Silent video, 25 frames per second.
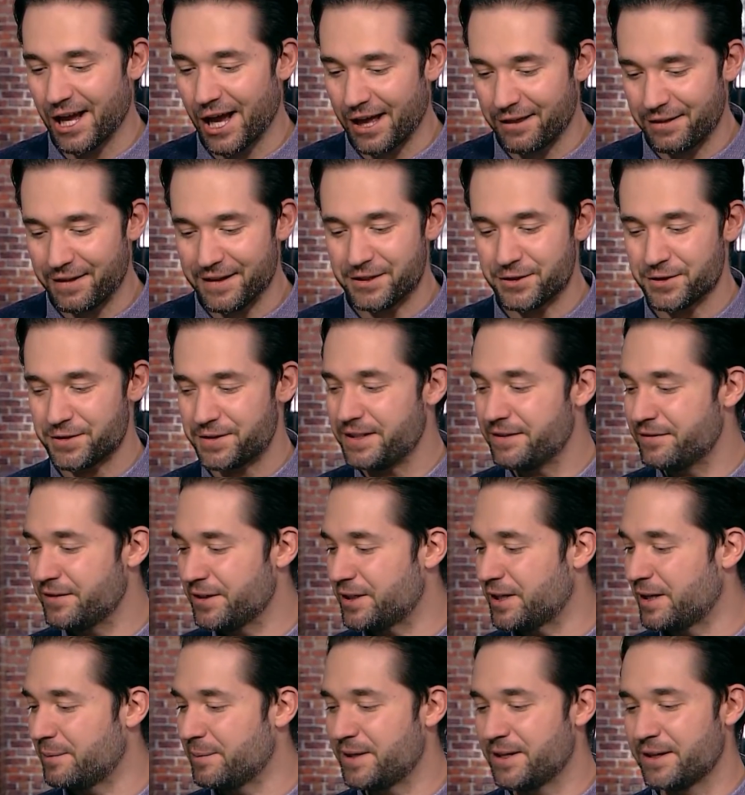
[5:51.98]
I think just
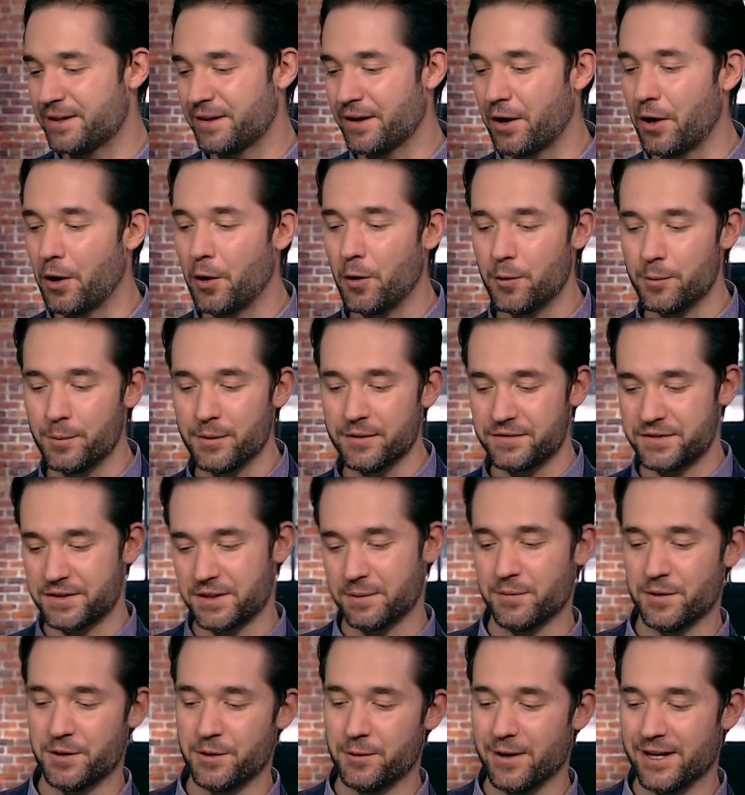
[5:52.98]
even coming to the home of
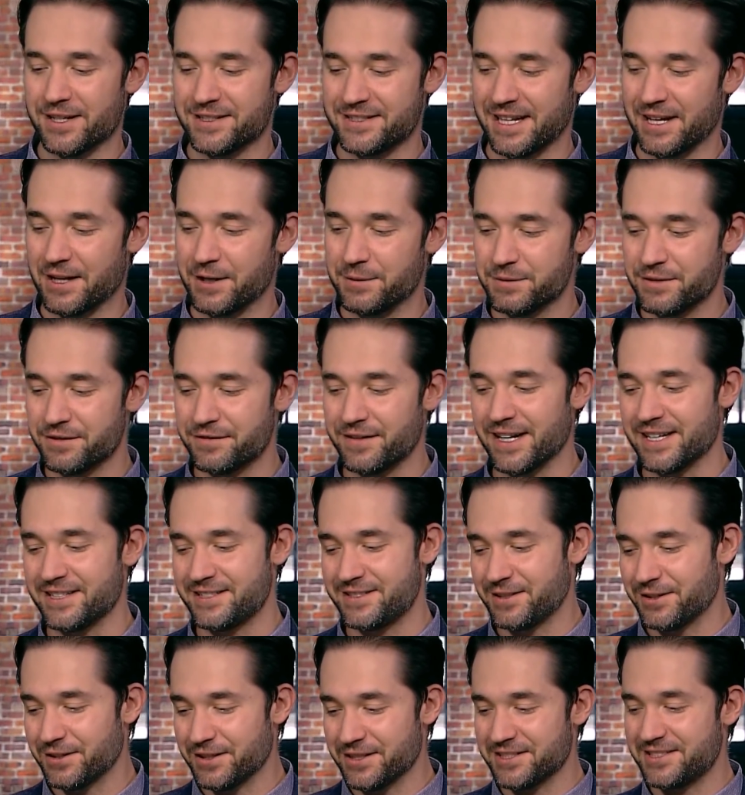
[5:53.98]
someone who has a Helm
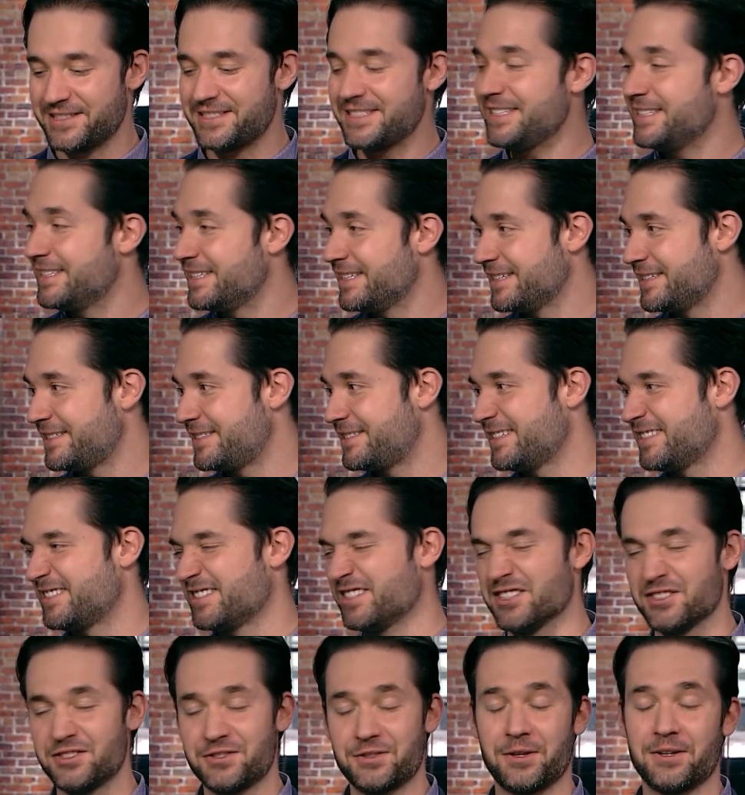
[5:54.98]
device, they're going to see this.
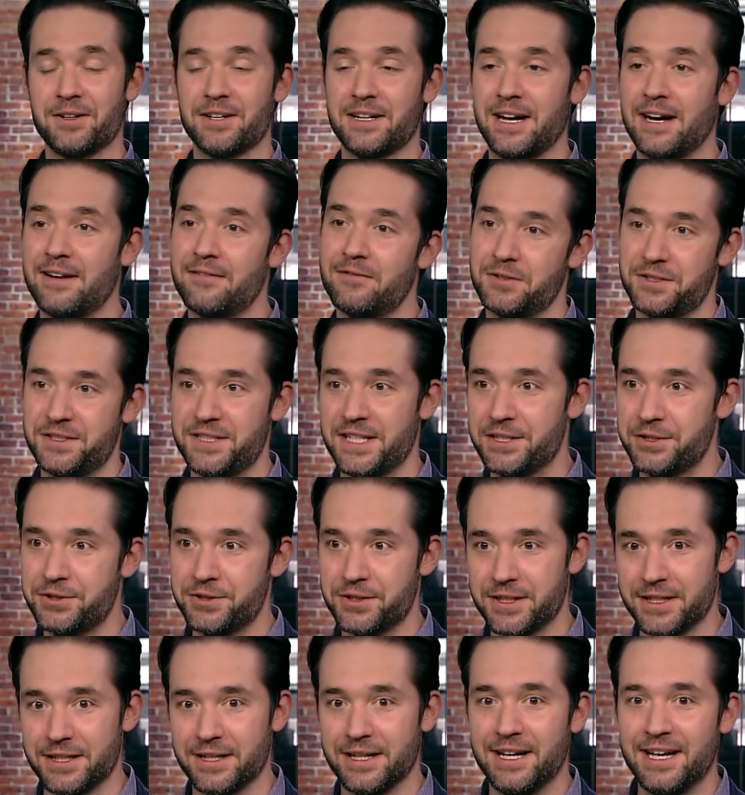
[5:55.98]
It's going to start a
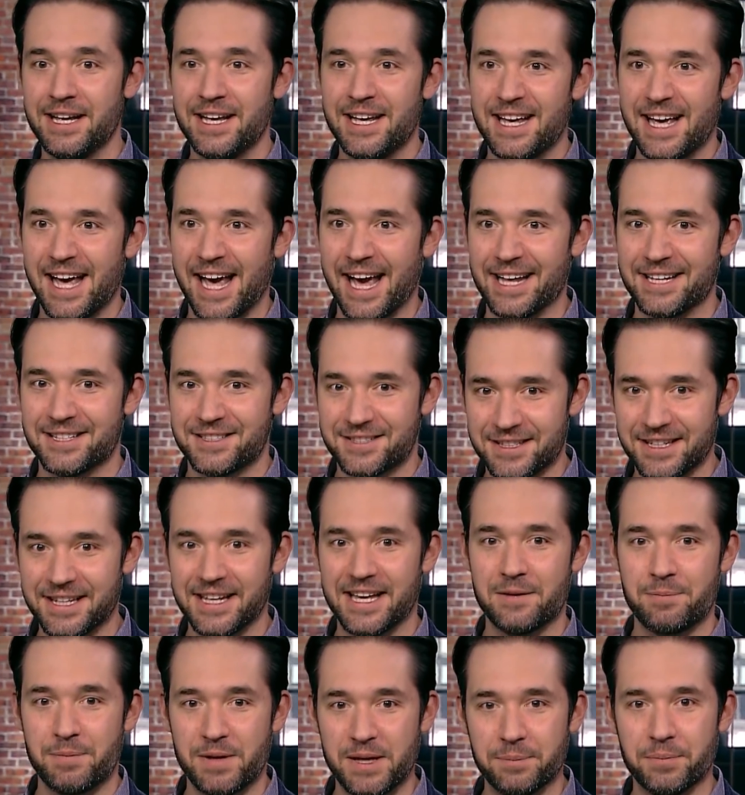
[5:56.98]
conversation, and it's
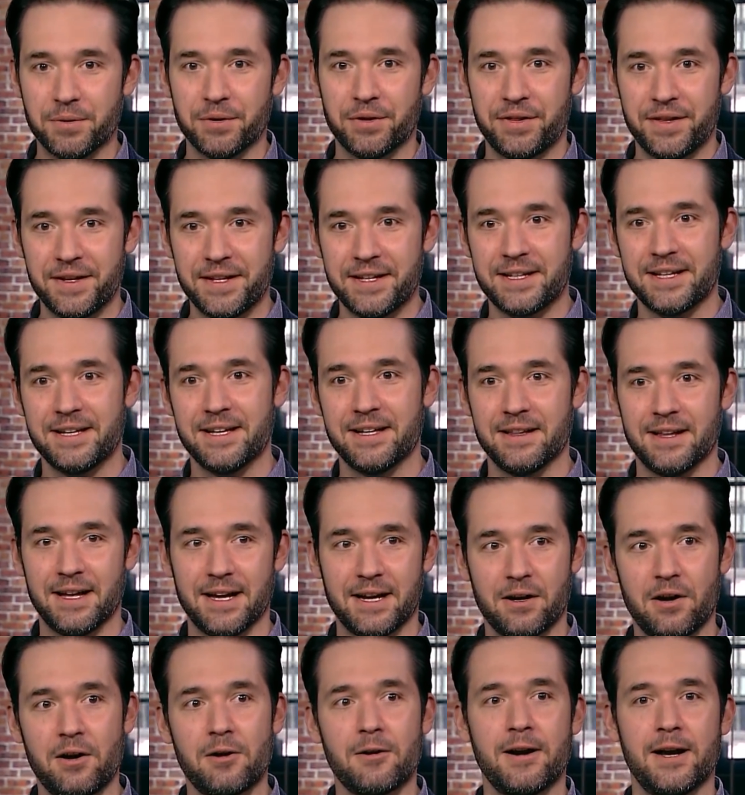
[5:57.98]
going to get people thinking
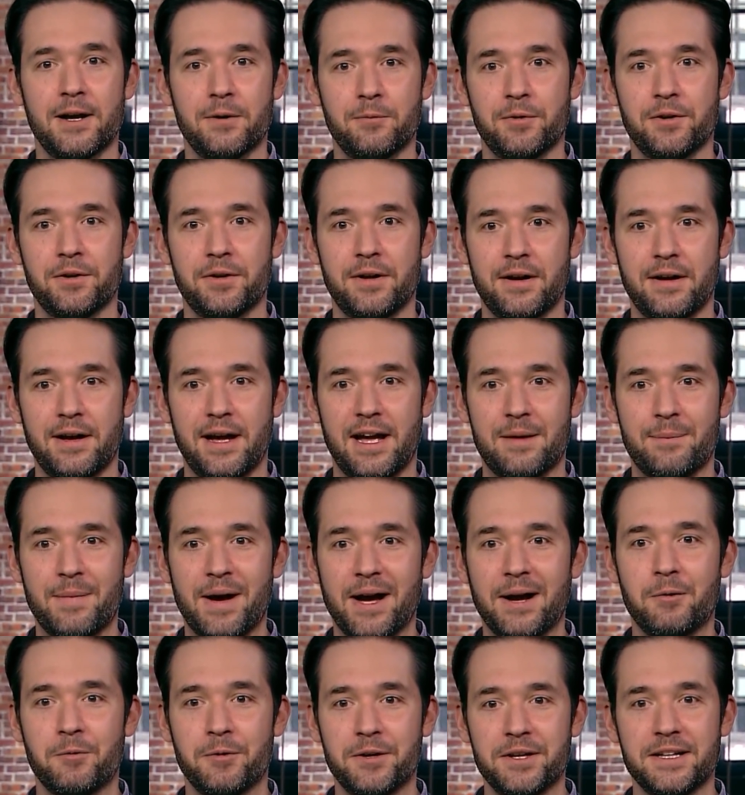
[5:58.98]
like, all right, well,
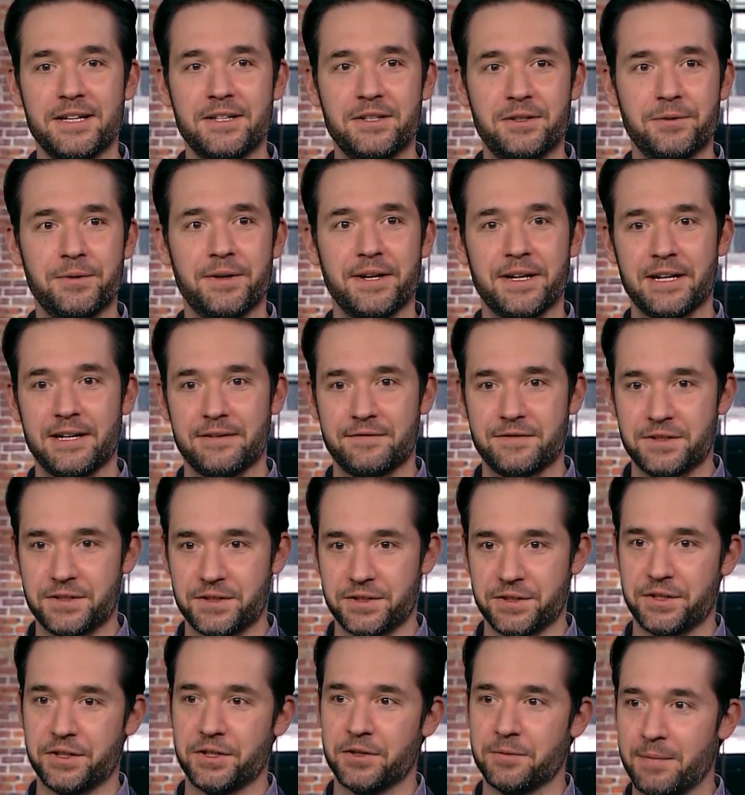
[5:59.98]
am I really doing enough to
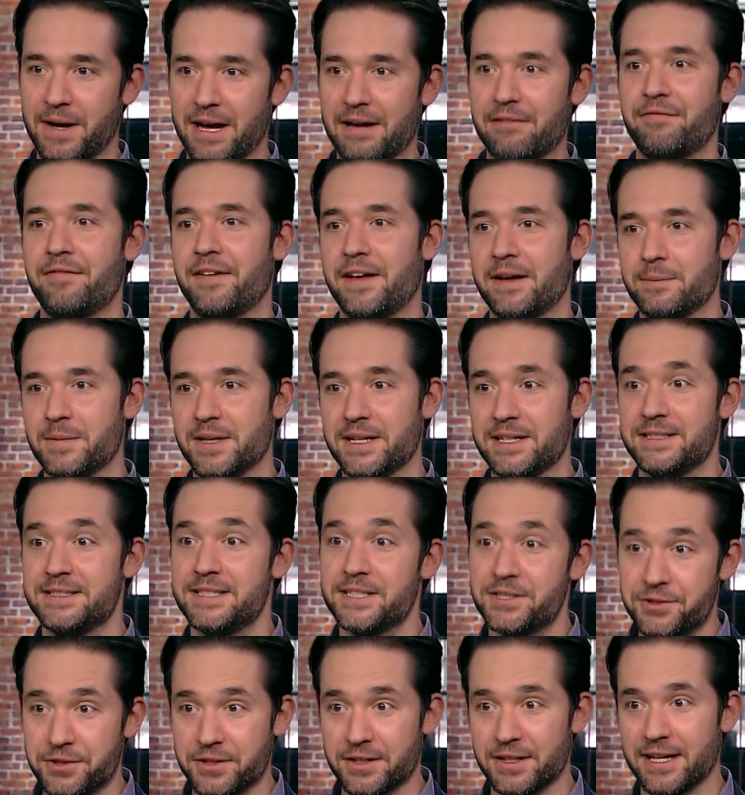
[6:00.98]
secure my family
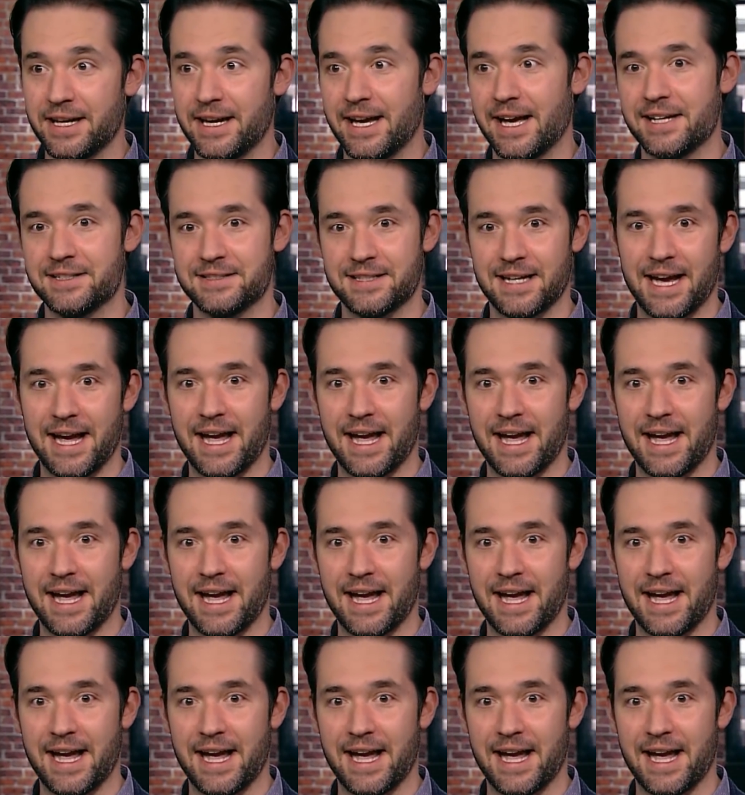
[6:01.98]
digitally as